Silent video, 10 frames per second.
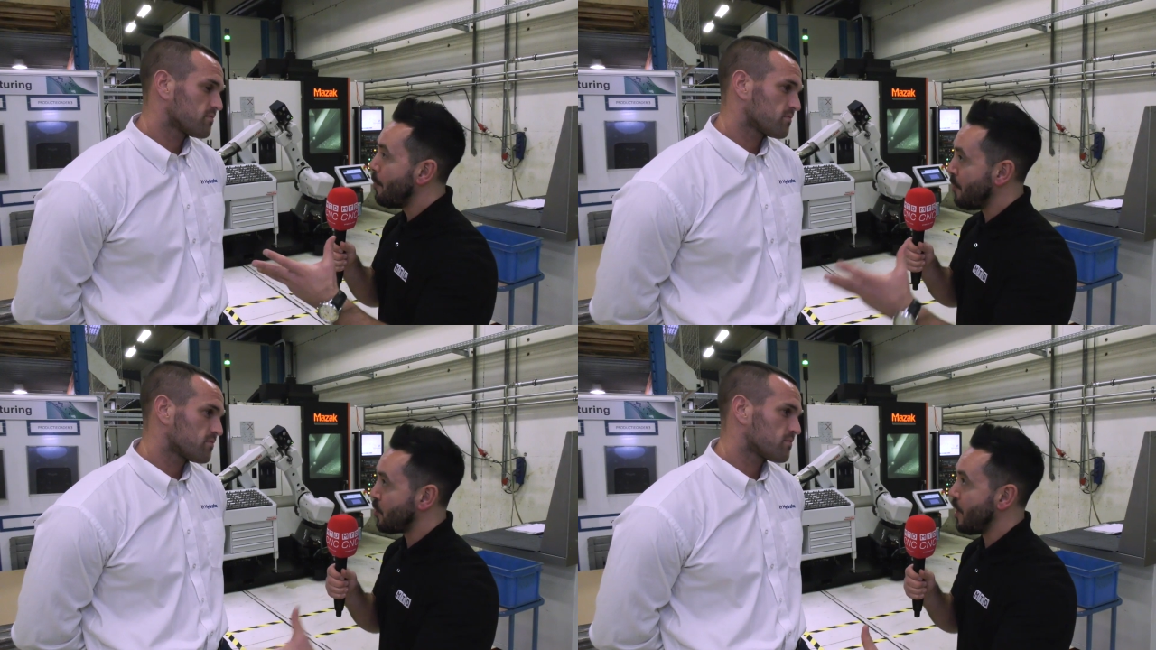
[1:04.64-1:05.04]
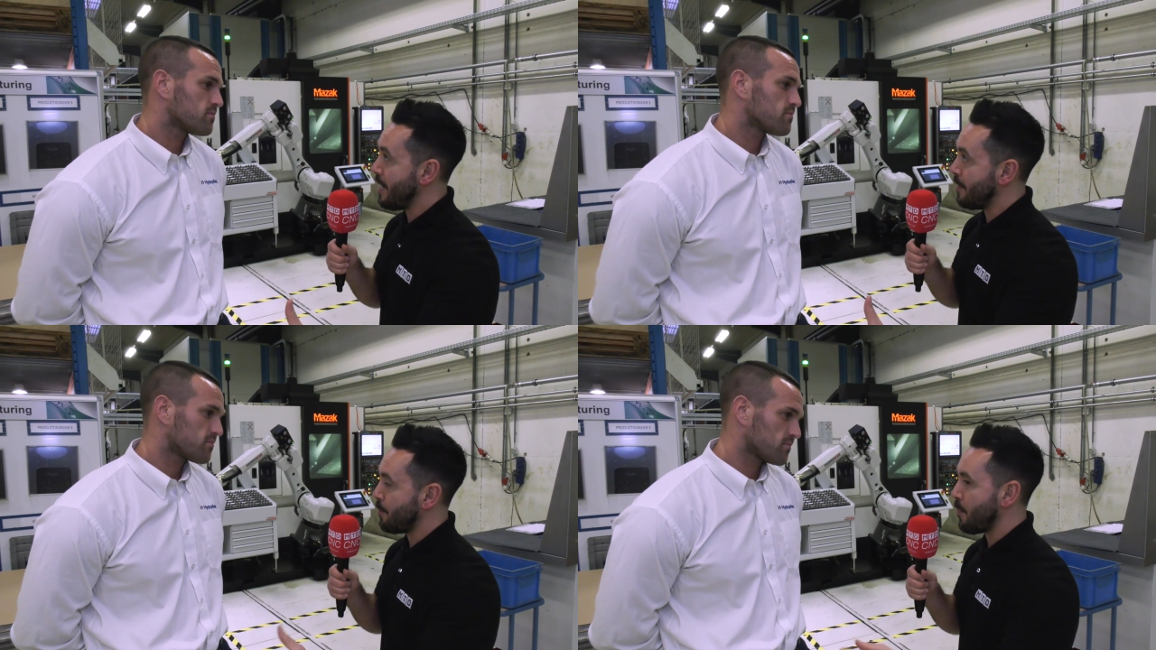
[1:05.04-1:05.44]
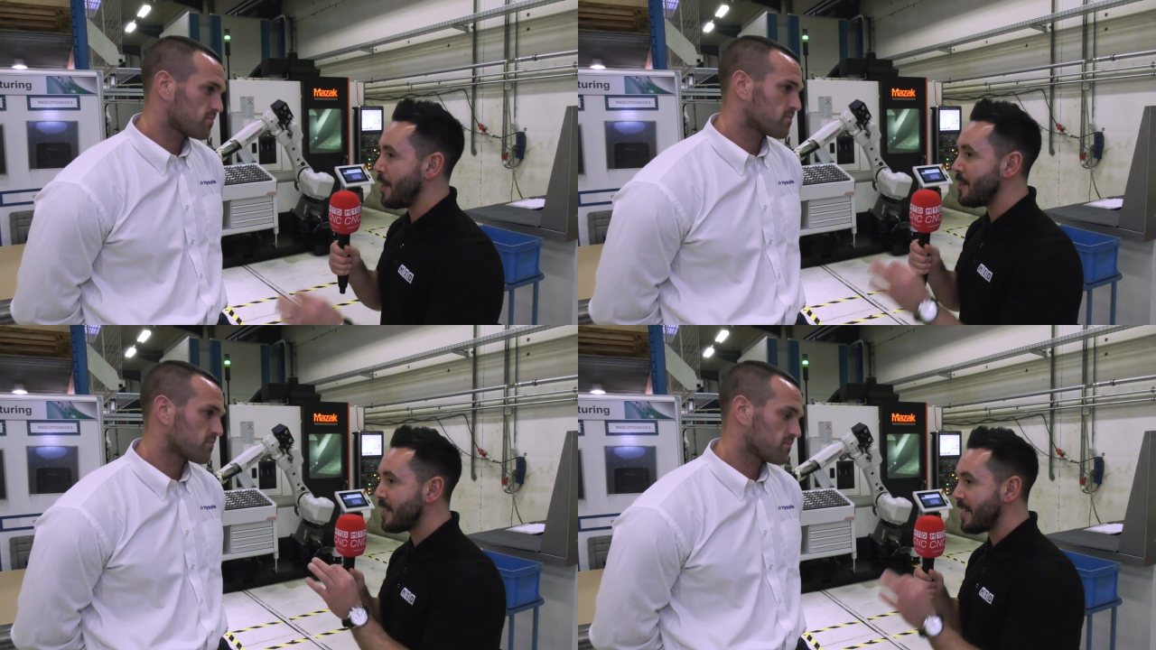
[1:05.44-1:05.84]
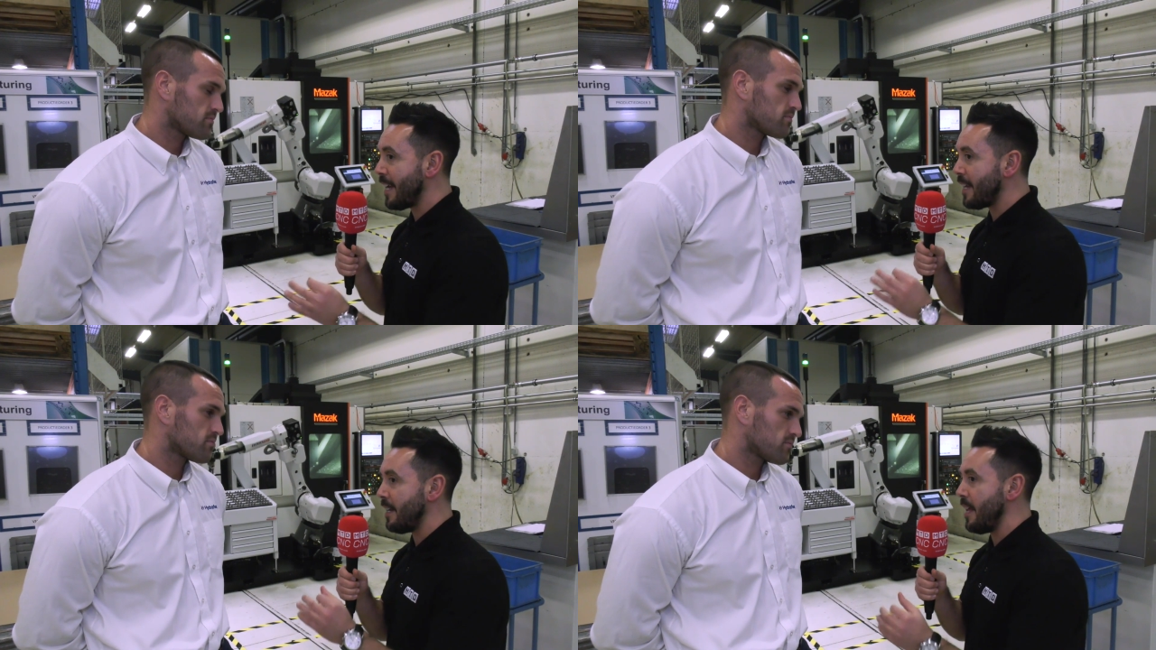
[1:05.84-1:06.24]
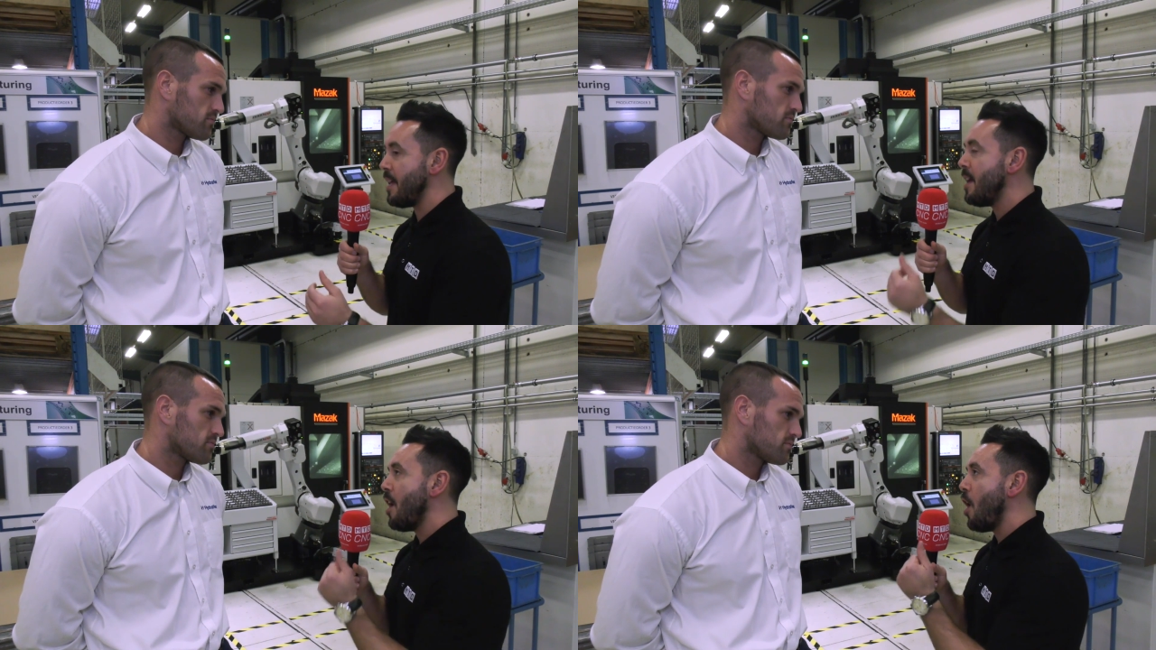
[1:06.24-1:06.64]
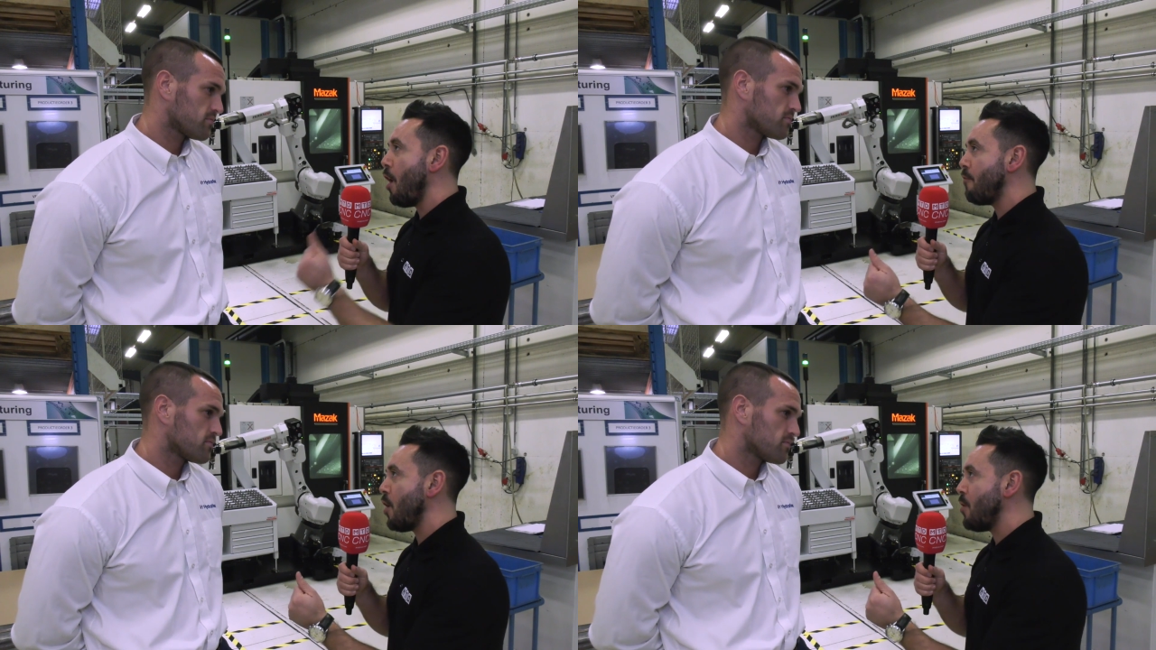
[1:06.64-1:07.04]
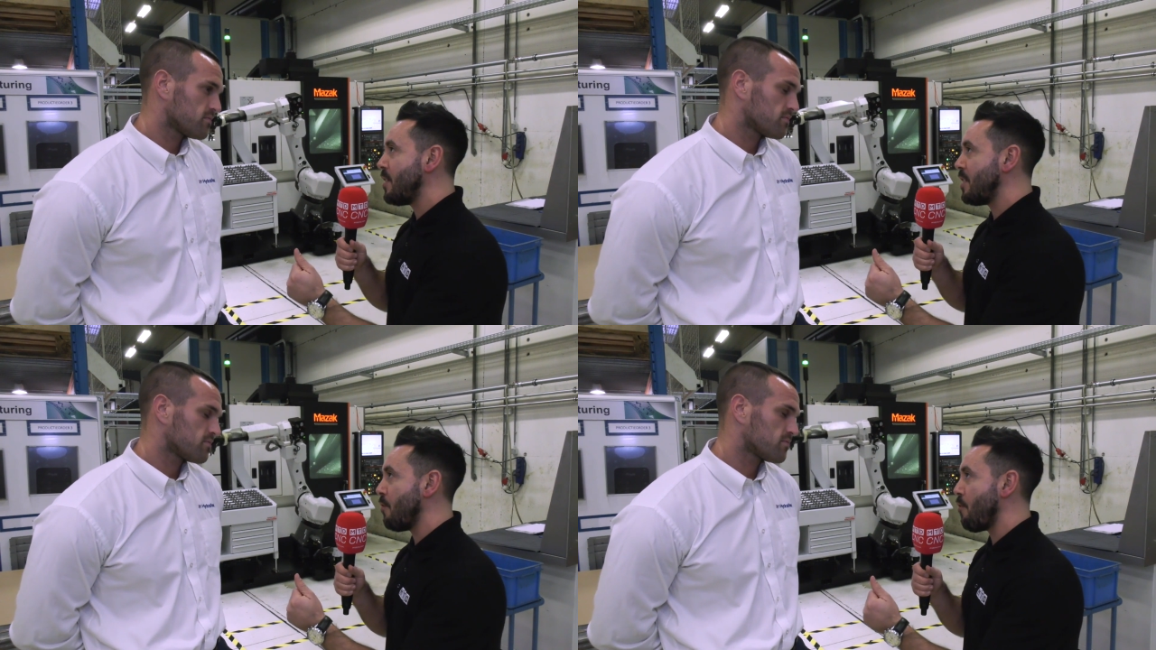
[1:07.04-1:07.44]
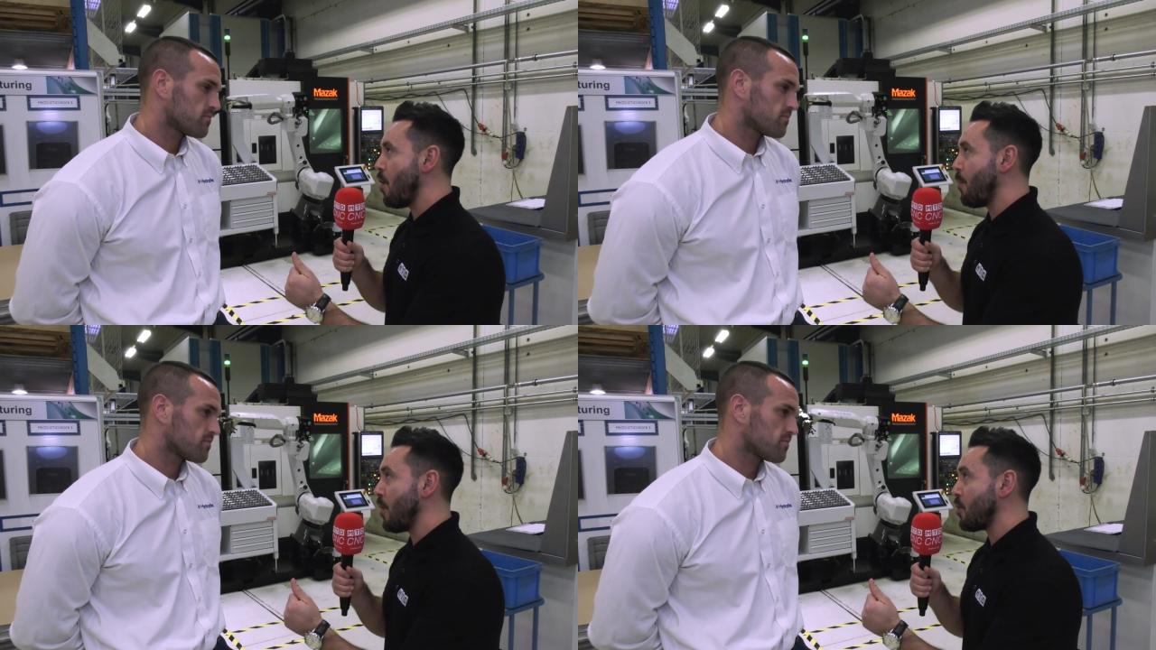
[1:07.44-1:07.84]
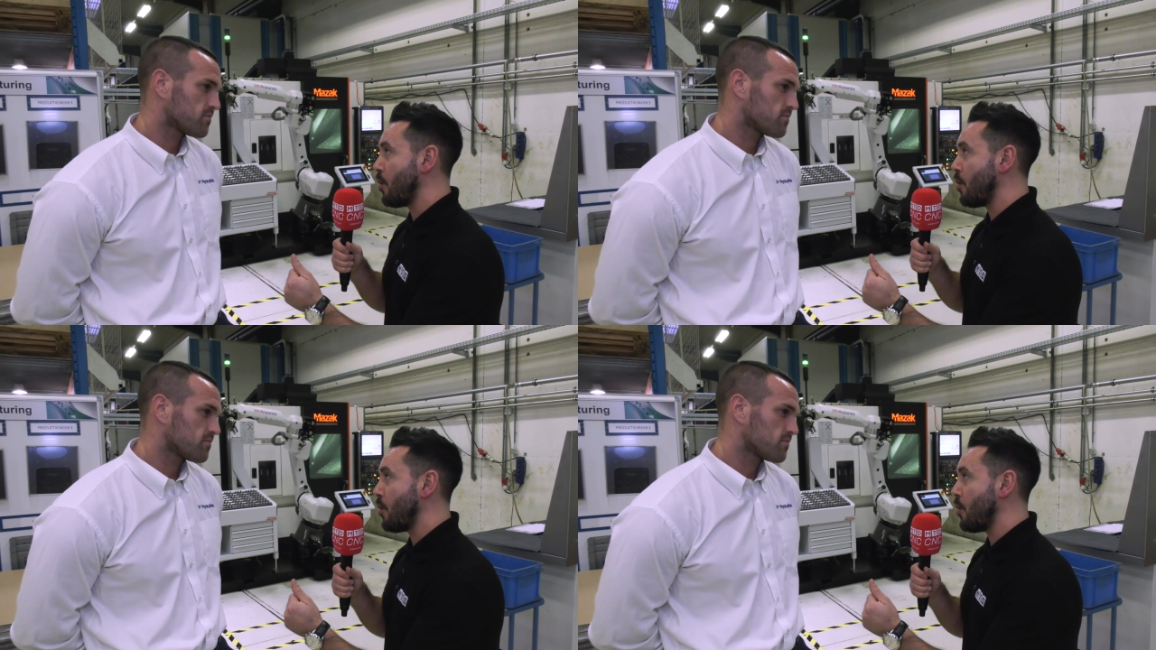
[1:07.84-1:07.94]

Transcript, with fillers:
Speaker 1: machines. And secondly, I've noticed the robots